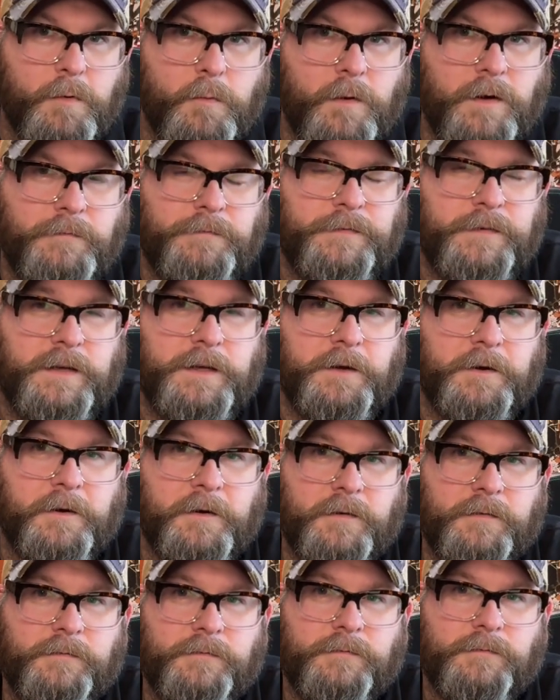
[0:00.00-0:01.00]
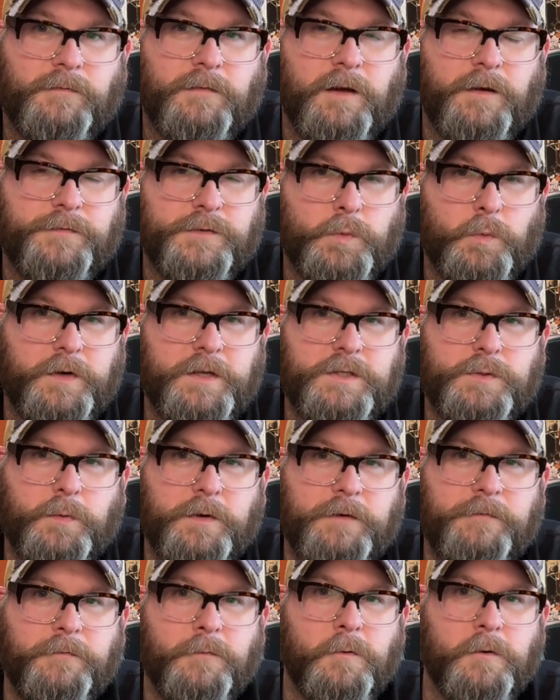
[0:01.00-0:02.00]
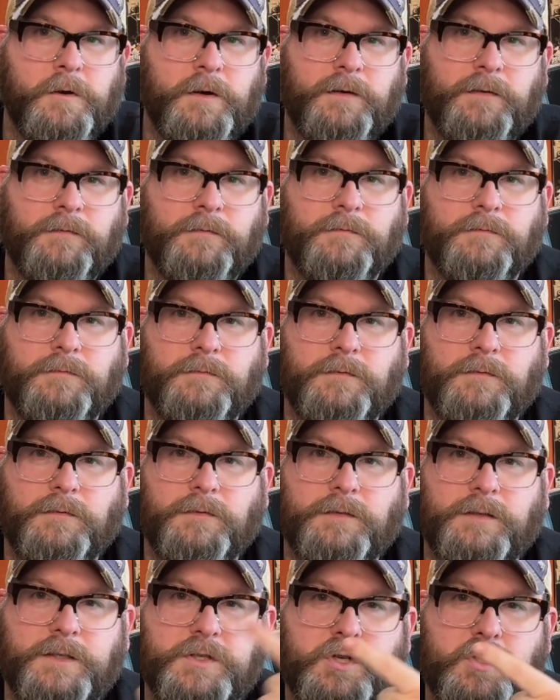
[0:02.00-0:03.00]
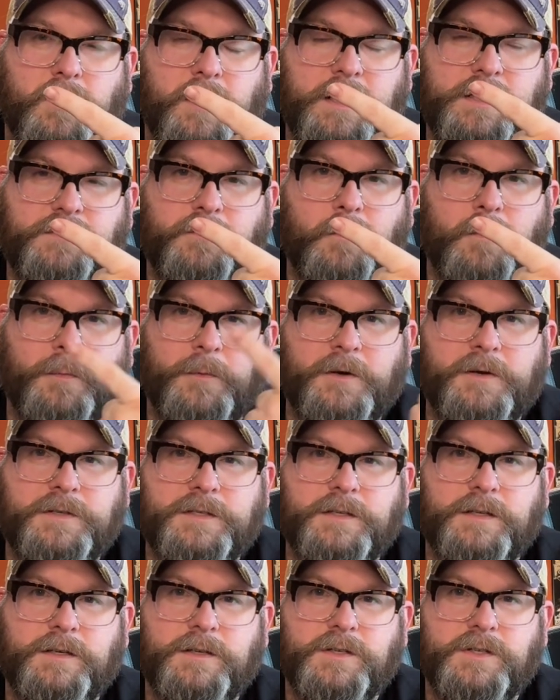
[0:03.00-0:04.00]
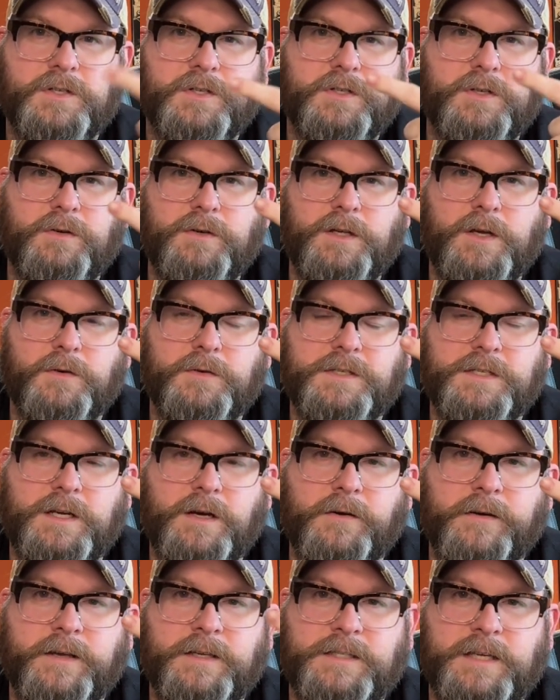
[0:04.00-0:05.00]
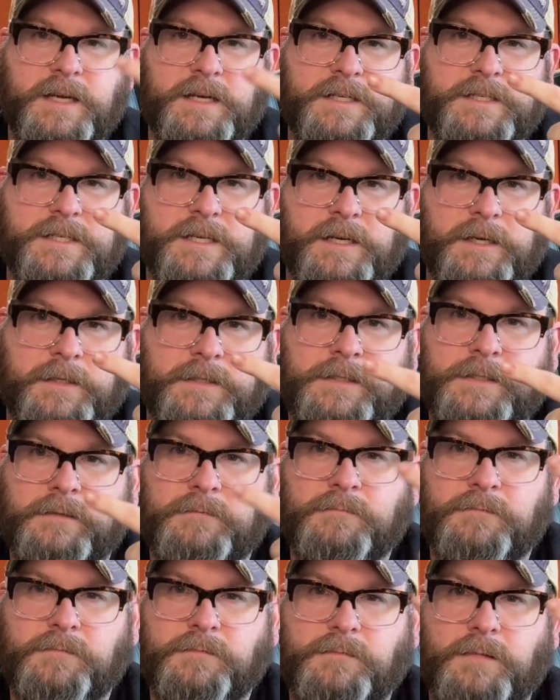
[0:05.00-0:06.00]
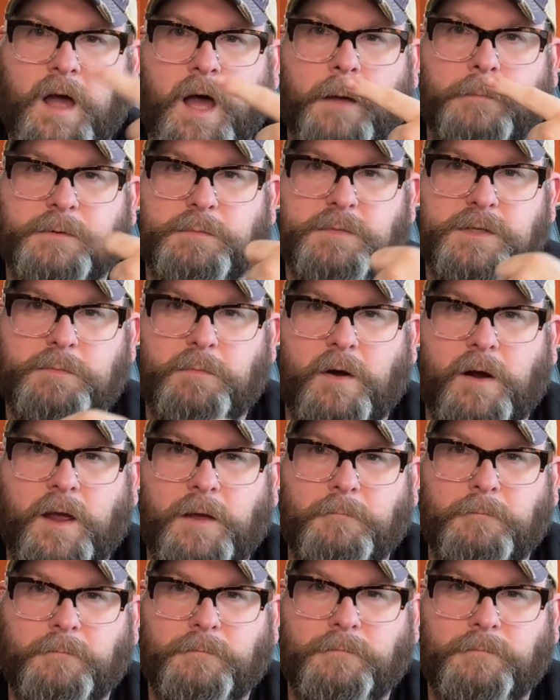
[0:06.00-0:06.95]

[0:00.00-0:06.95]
one figure of 2024 is Transformers Studio Series 86, Optimus Prime.